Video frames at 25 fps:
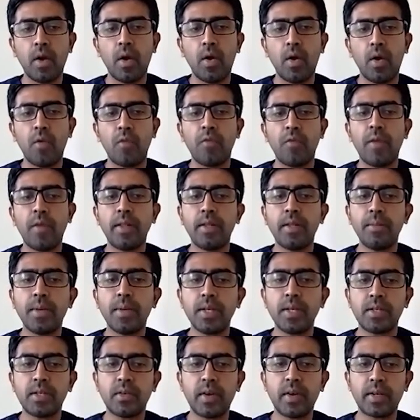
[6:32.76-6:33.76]
When the
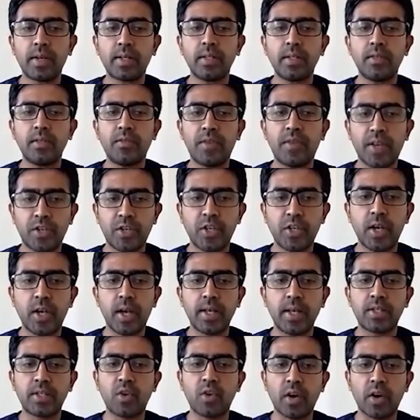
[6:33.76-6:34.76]
mesorectal fascia
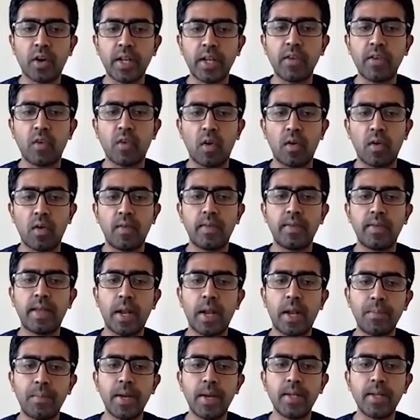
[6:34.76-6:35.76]
is not involved,
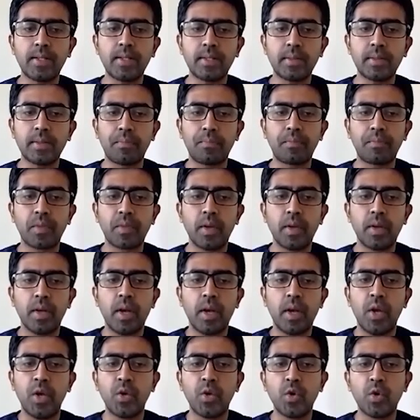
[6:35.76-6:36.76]
that means
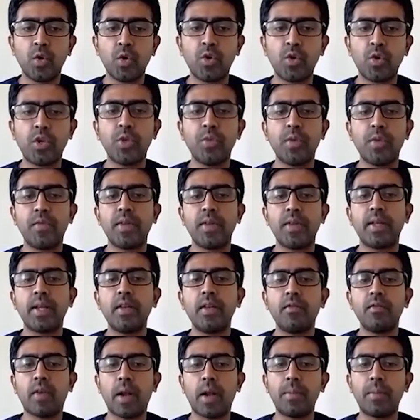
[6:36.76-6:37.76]
no tumor
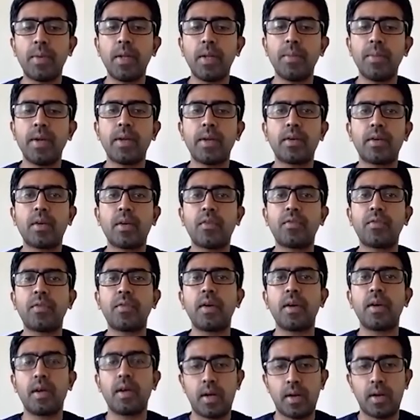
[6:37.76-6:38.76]
within 1 millimeter of
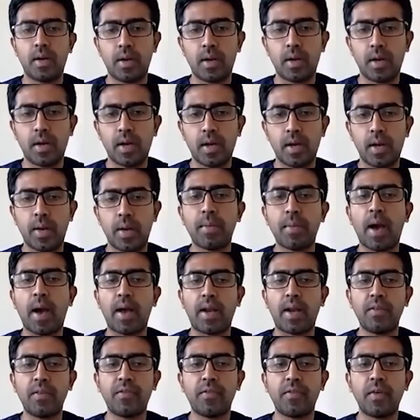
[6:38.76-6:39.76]

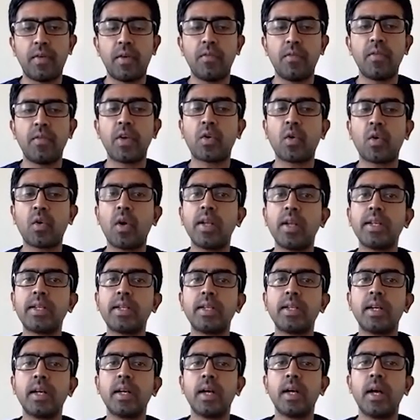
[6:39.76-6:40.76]
MRF, we call
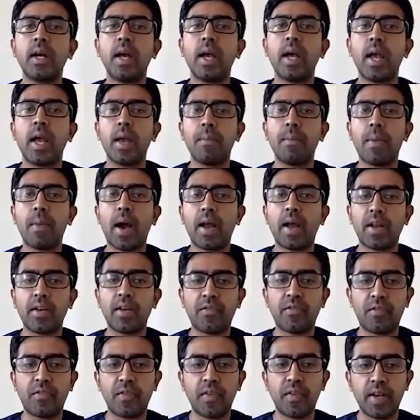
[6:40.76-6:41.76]
it
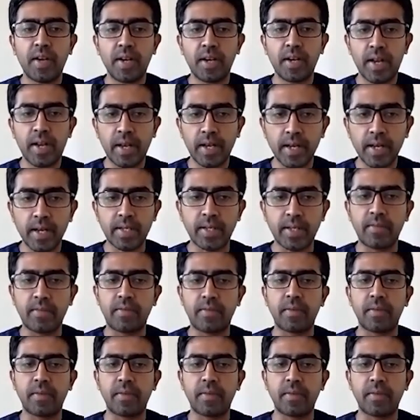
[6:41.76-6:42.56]
MRF negative.